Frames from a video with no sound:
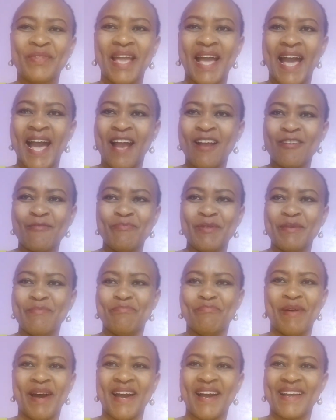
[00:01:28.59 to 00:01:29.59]
I'll be
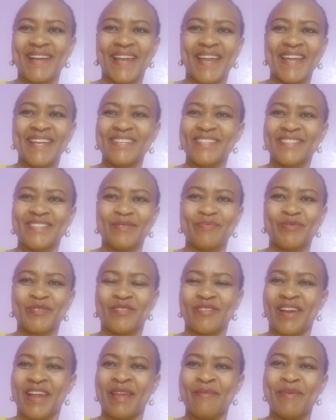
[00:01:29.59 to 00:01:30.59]
back, and
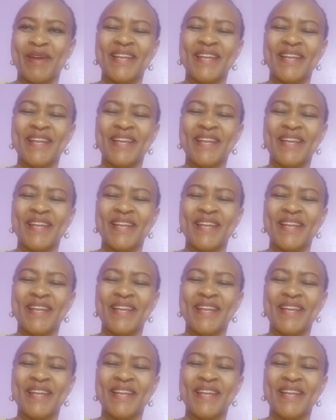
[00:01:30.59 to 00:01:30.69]
subscribe,